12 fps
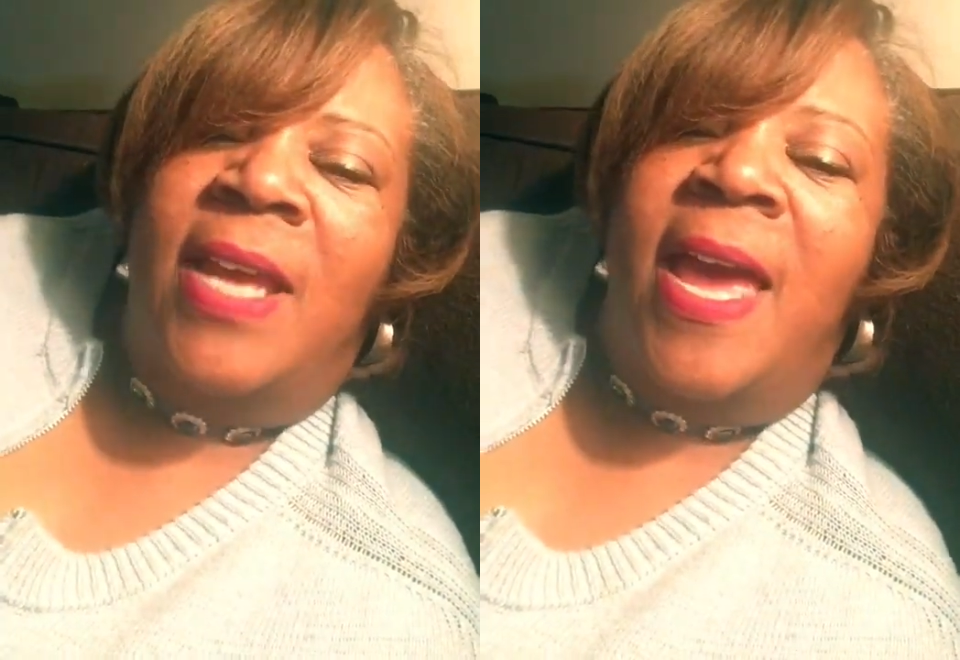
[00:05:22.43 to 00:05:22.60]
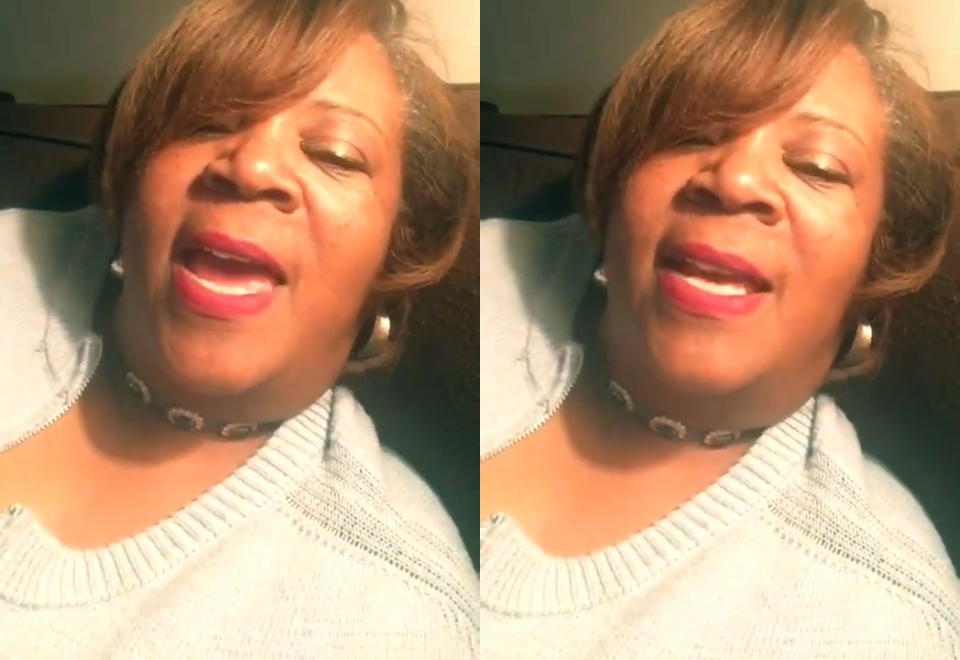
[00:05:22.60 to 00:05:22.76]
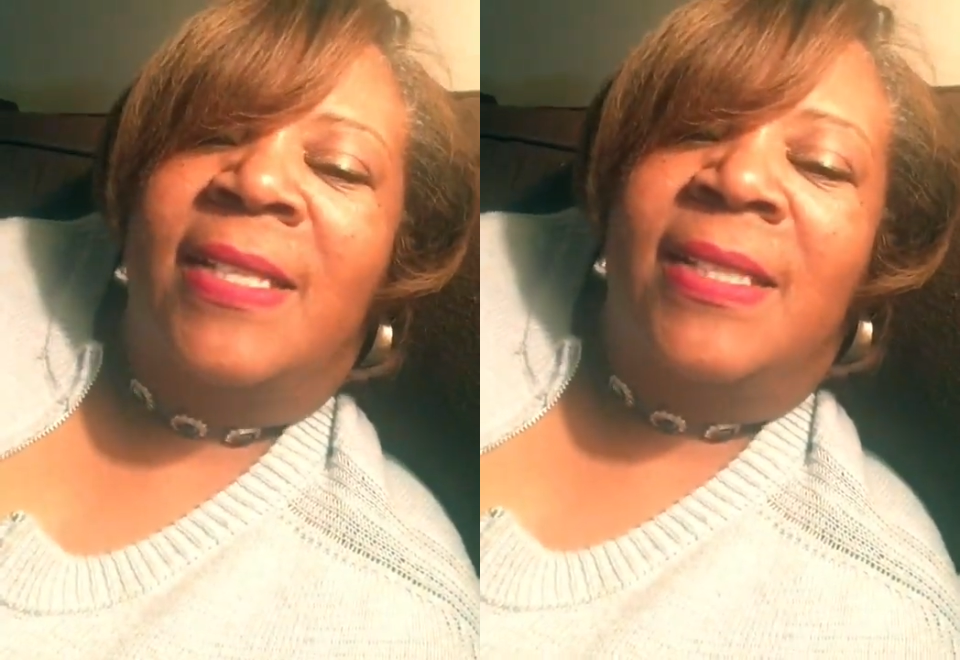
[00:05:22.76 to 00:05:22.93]
to
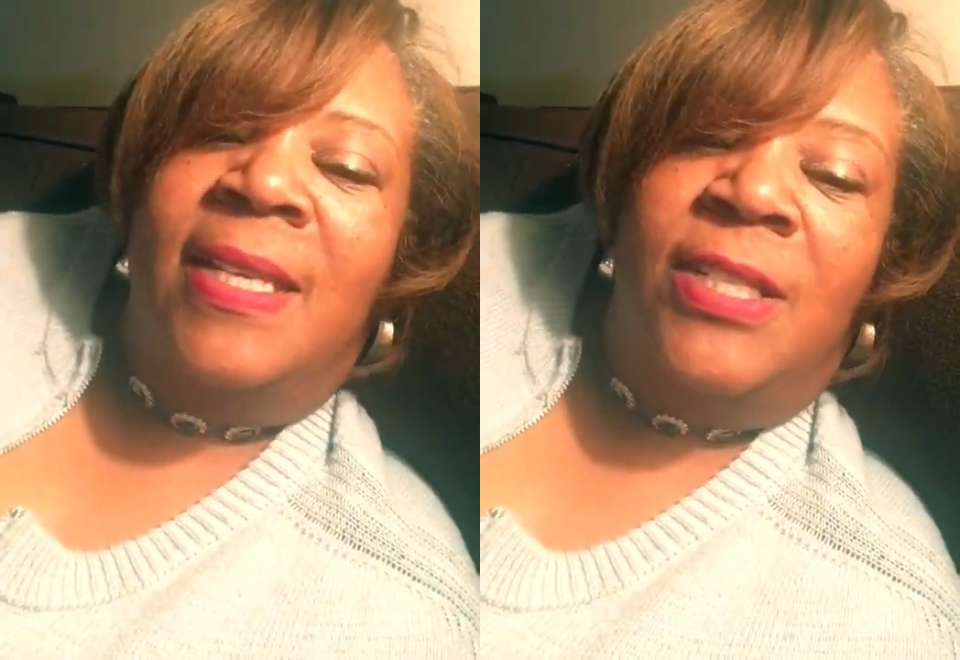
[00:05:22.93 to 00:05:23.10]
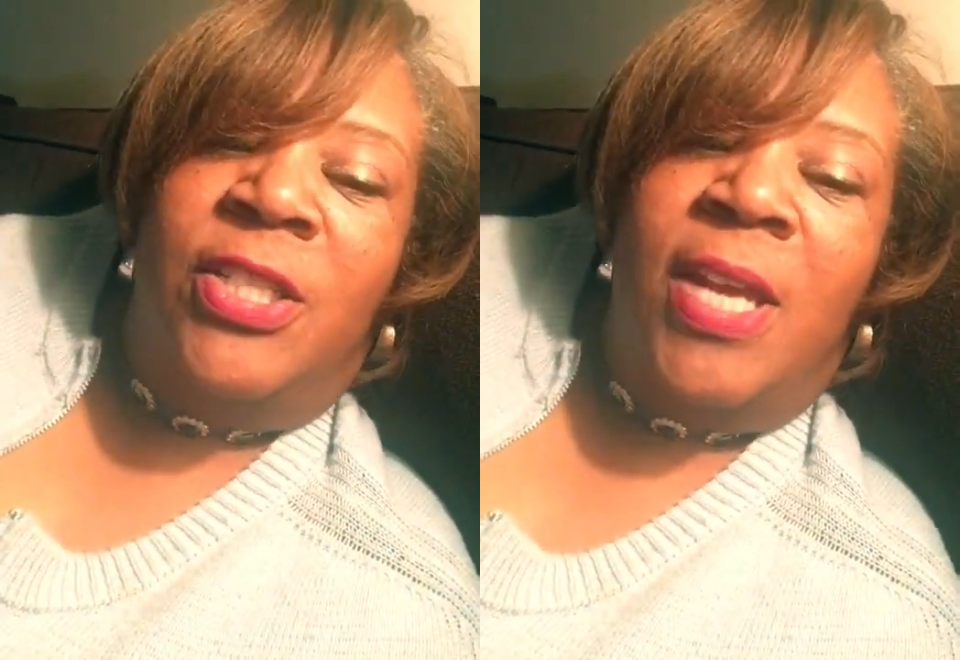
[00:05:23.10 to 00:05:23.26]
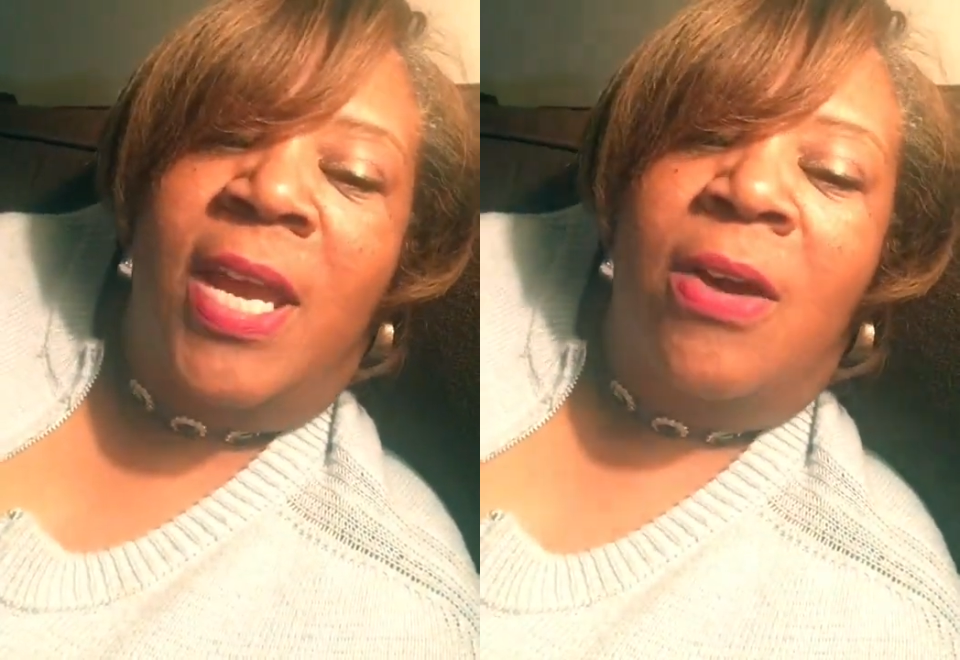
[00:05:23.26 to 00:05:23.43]
ask their
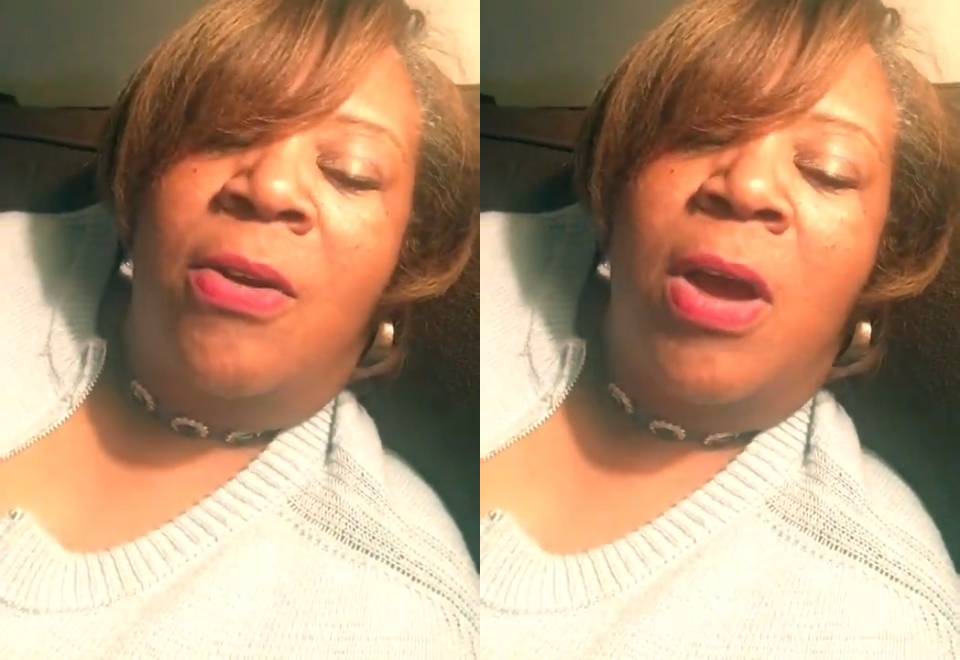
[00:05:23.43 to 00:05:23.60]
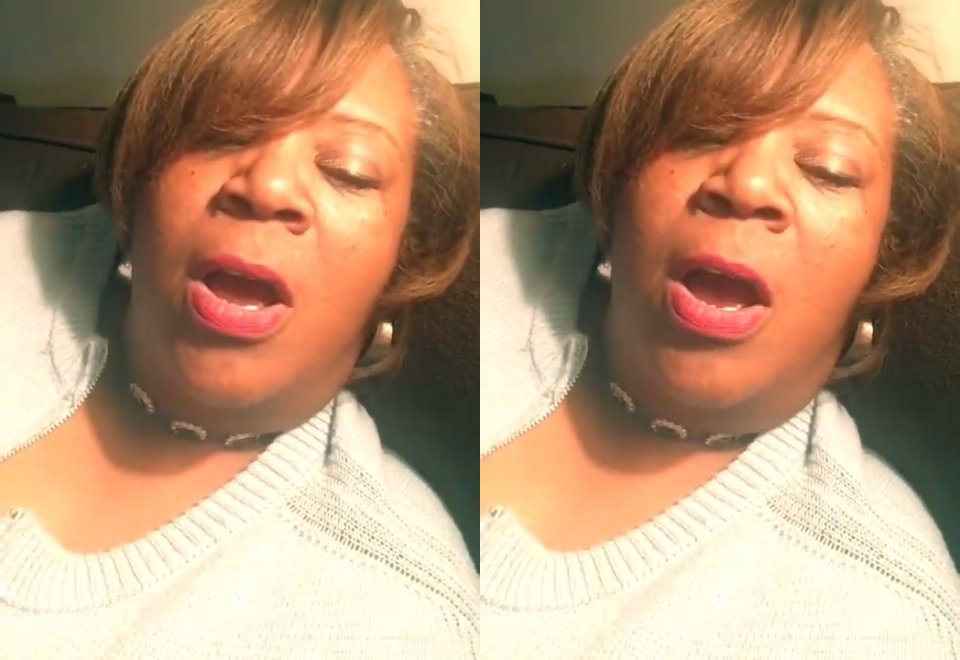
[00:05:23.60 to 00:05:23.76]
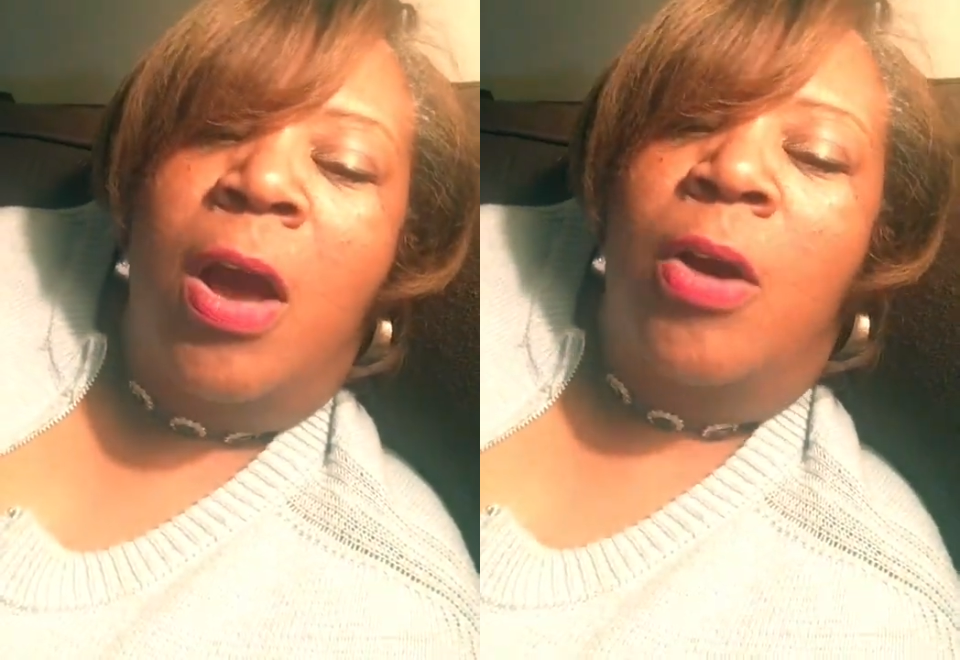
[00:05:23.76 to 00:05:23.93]
child
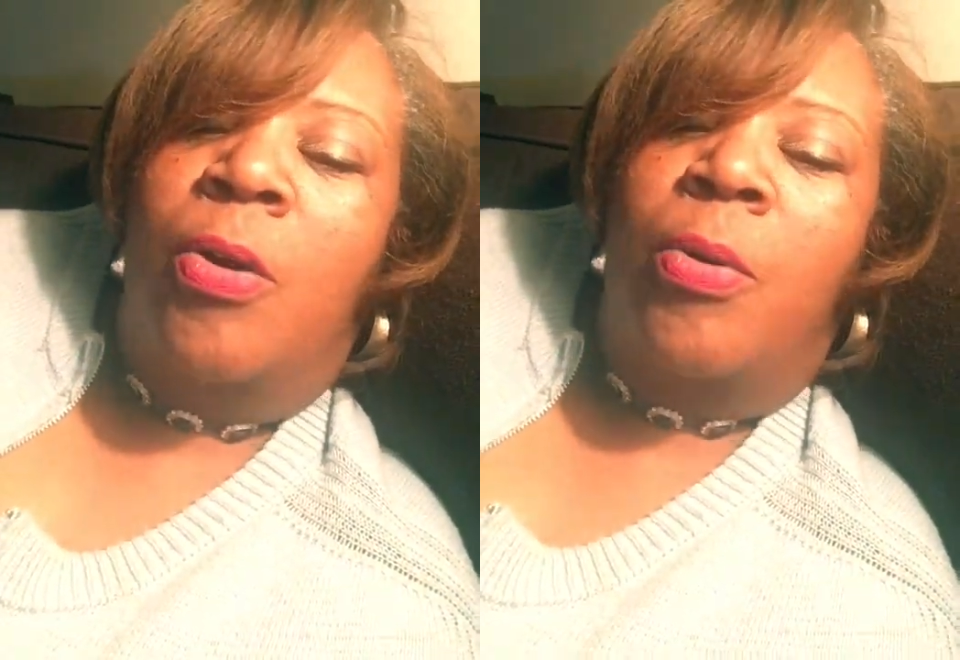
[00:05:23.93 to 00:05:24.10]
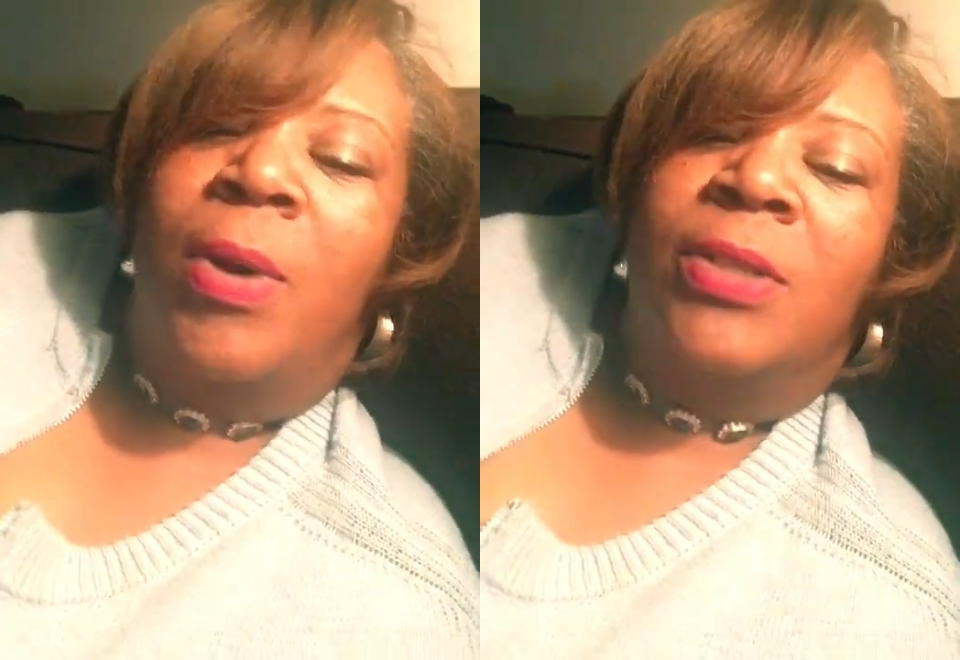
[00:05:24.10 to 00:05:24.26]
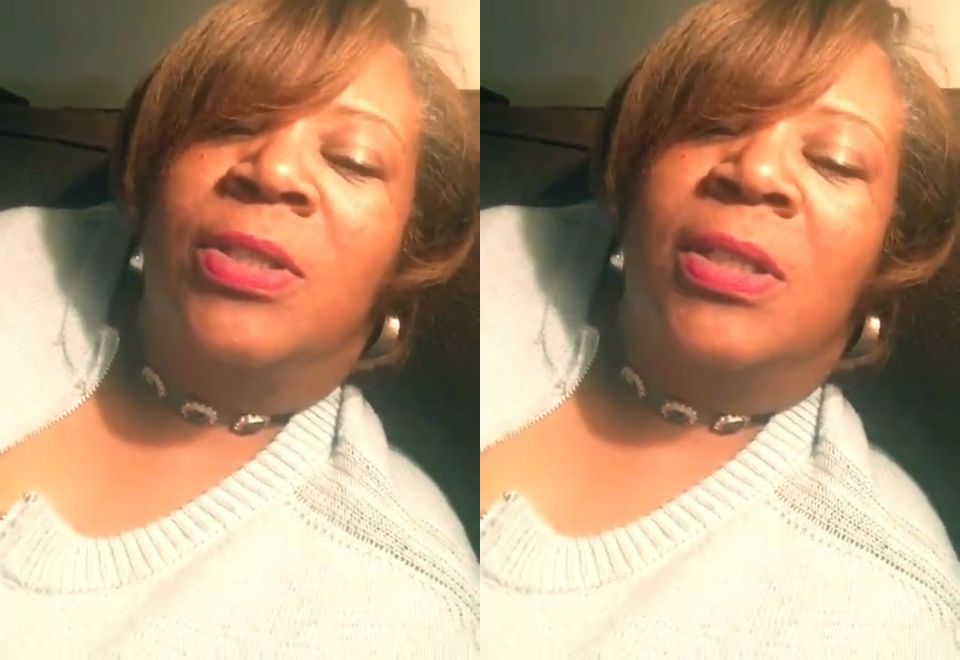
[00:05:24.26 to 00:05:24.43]
a
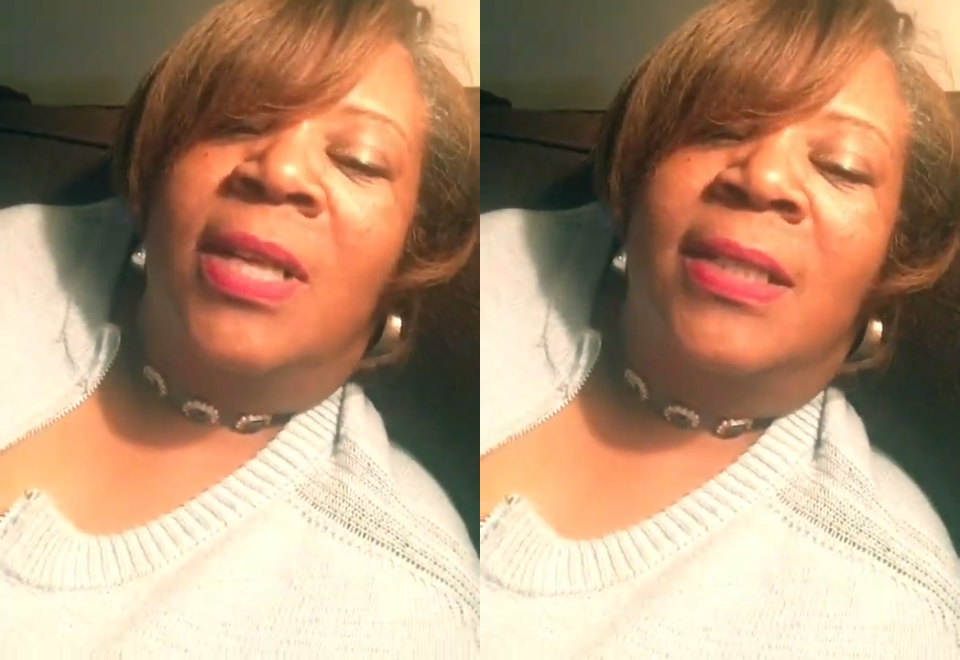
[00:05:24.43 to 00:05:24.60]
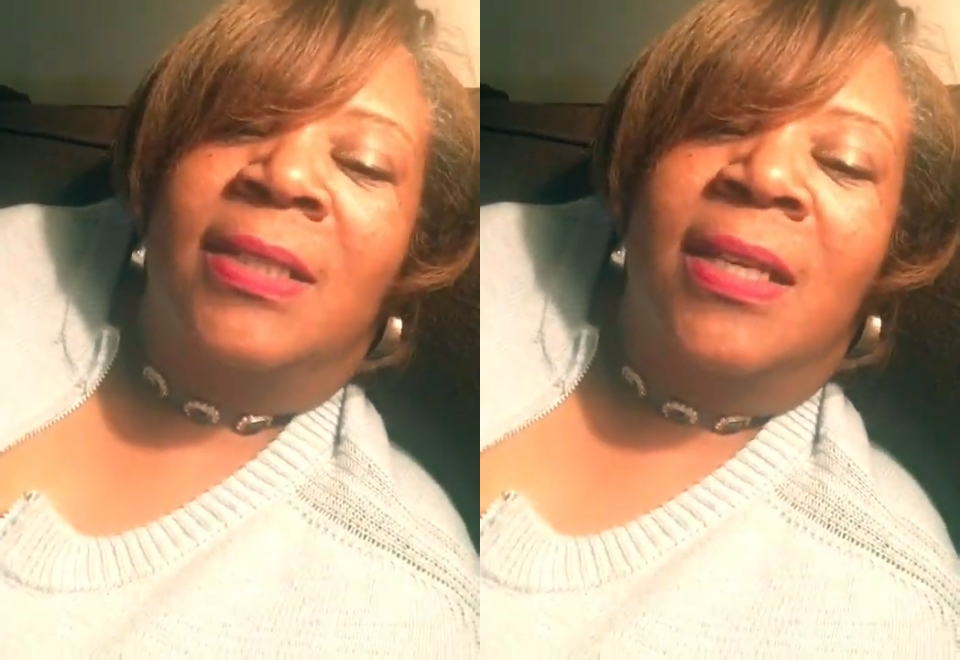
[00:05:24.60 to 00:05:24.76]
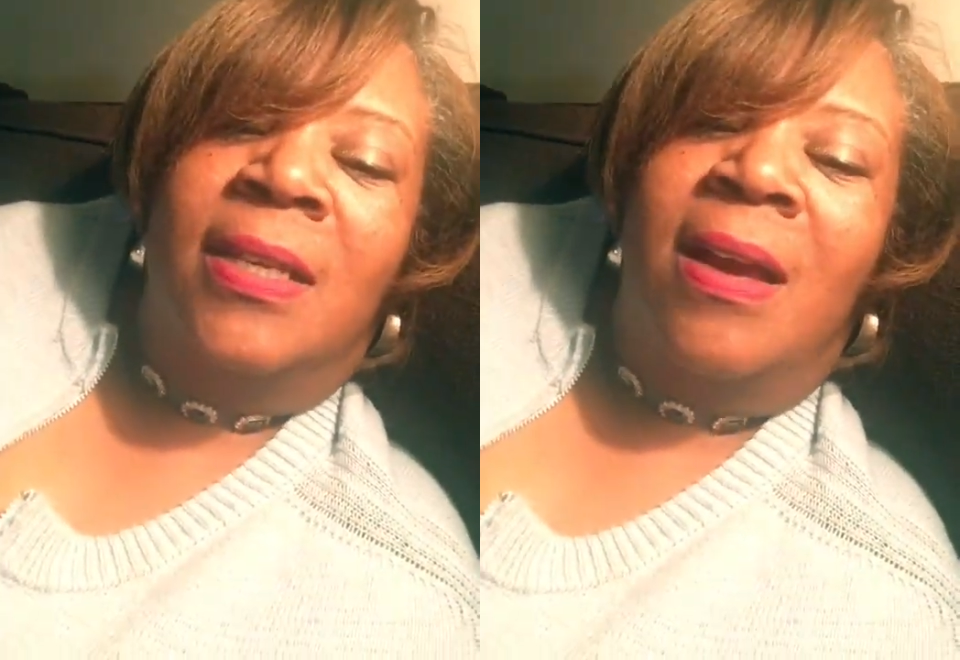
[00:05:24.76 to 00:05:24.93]
question like that.